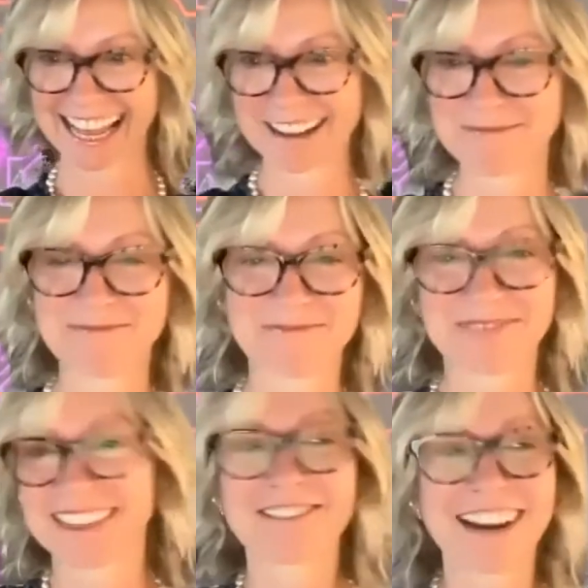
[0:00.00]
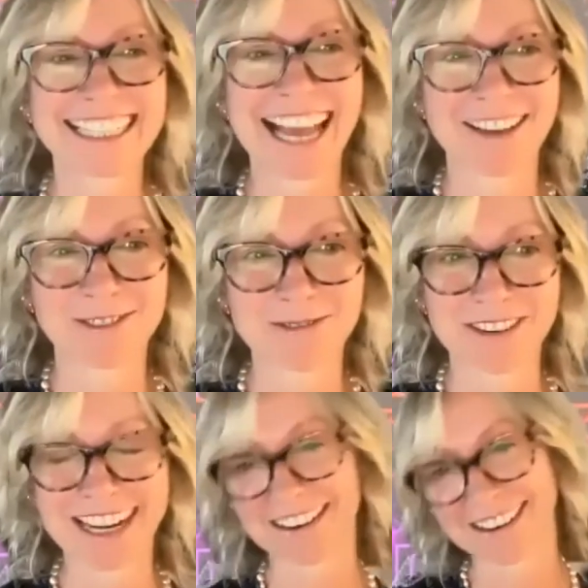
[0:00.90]
Um, great to have you
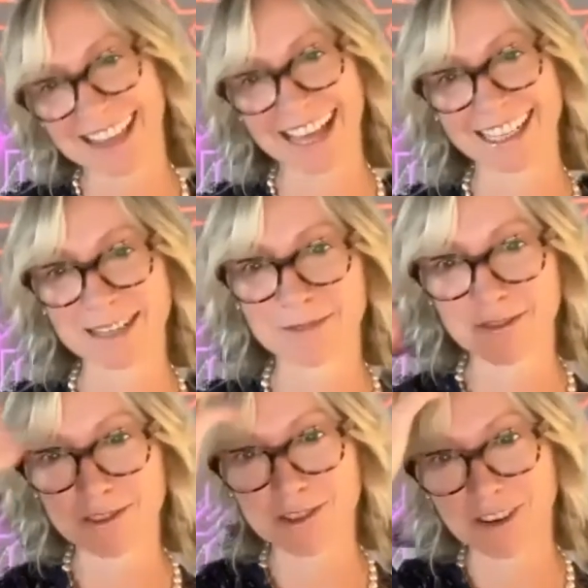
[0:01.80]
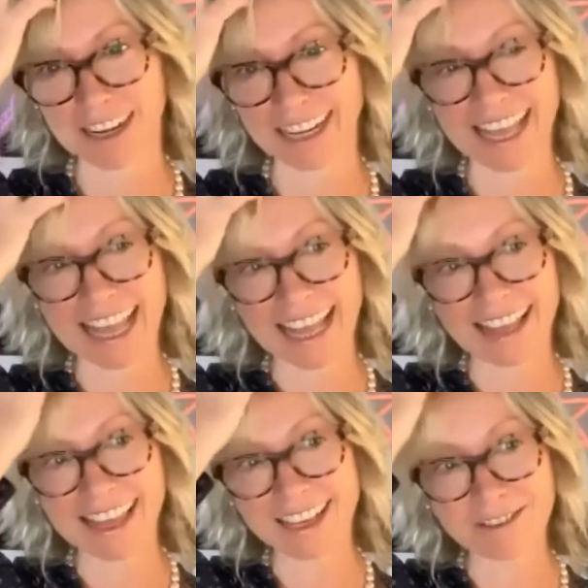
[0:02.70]
all here. Thanks so much for joining.
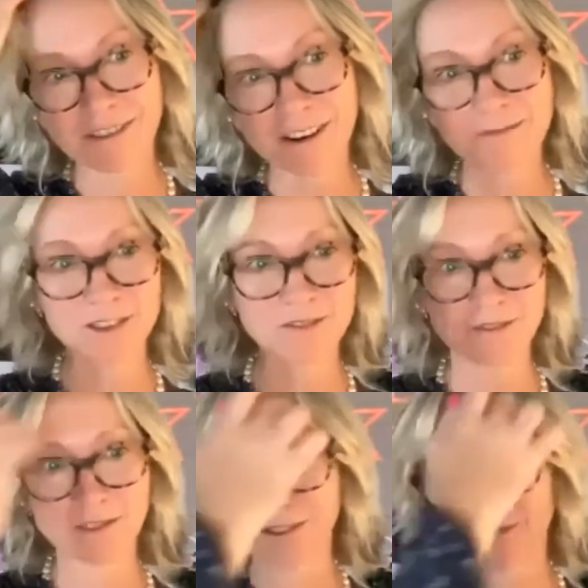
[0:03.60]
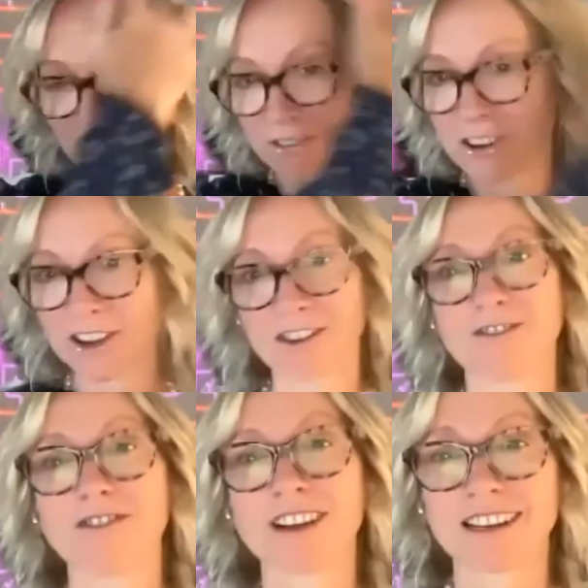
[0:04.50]
And thank you very much for your
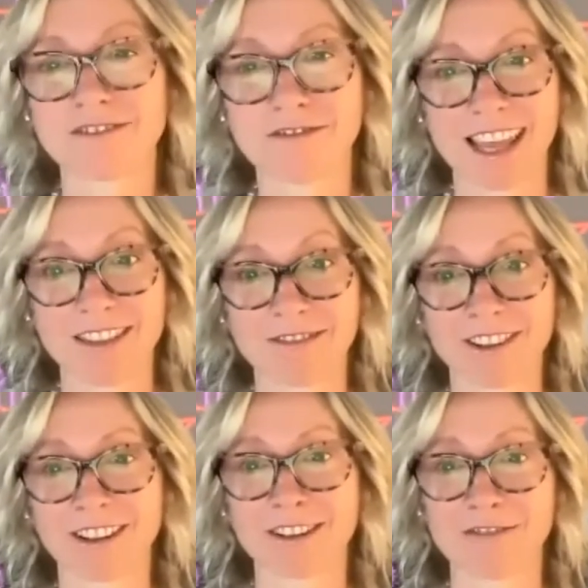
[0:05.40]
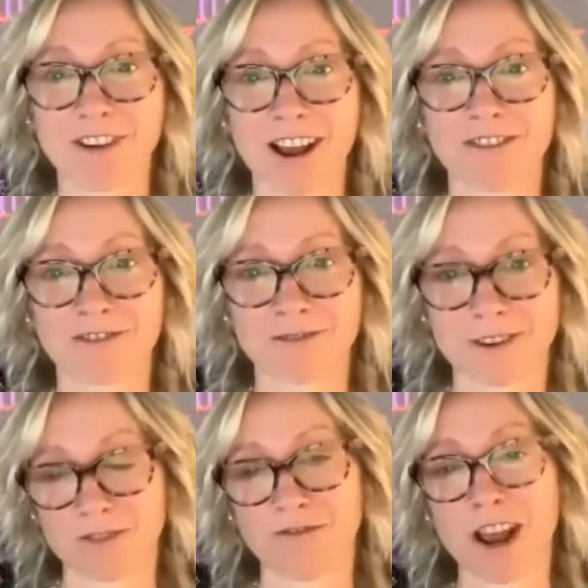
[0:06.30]
loyal and faithful follower,
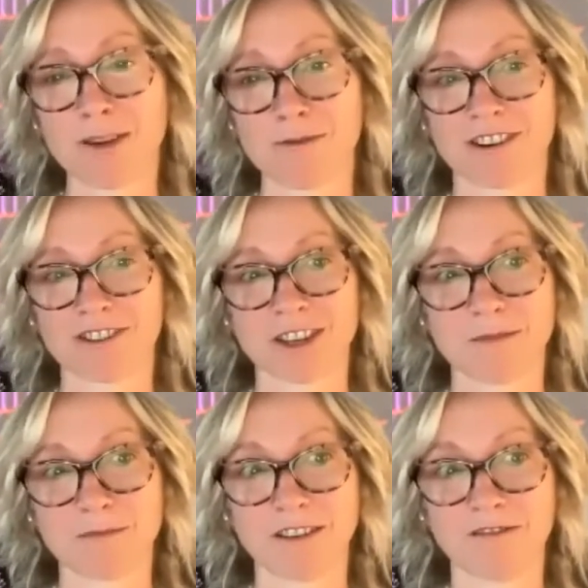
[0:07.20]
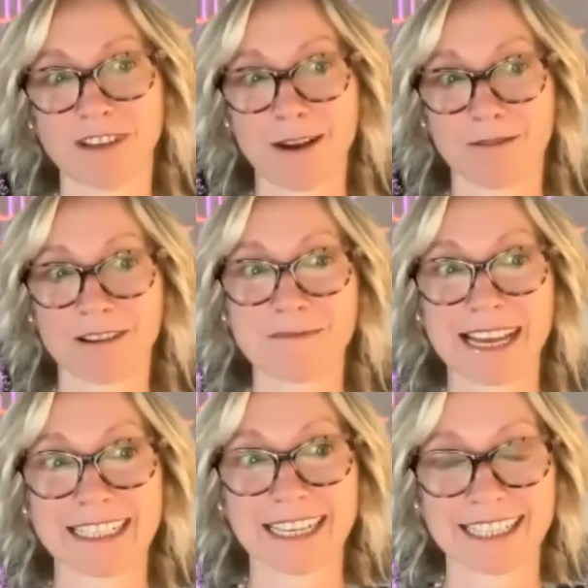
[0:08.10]
followership of our
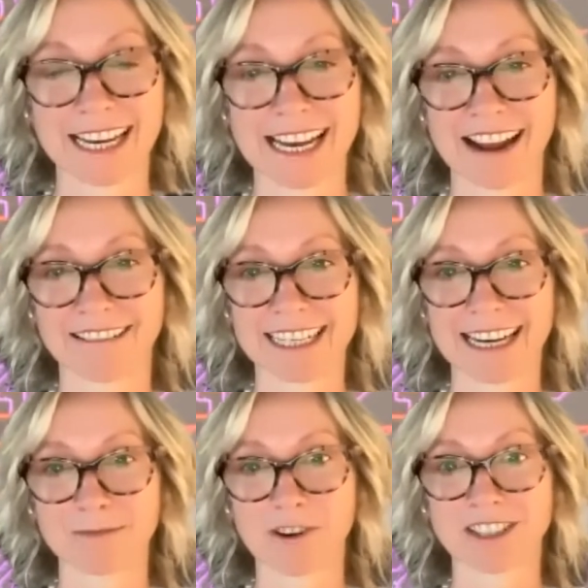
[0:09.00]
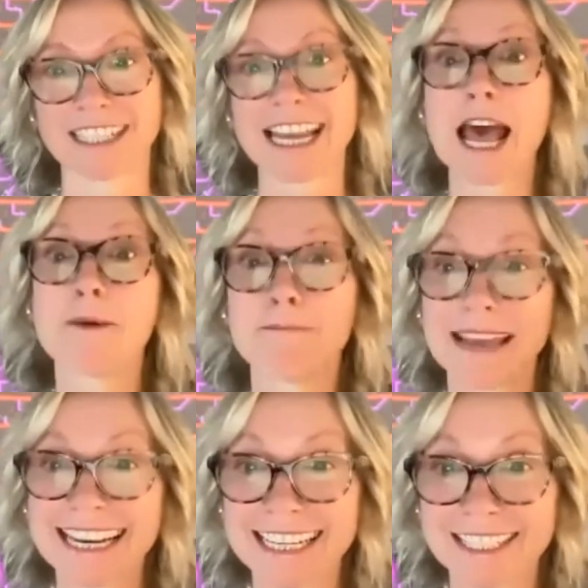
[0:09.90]
amazing Singularity Net project.
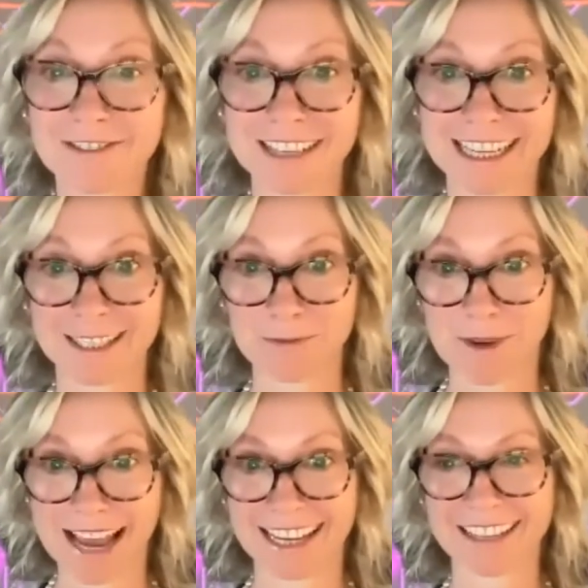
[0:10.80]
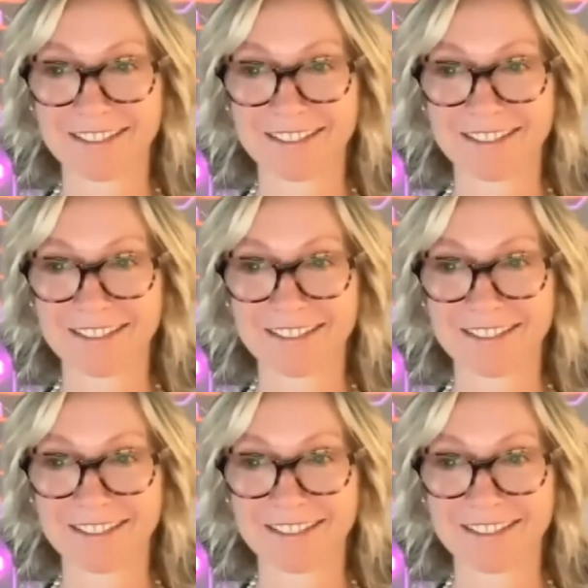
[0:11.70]
Ben is on his way.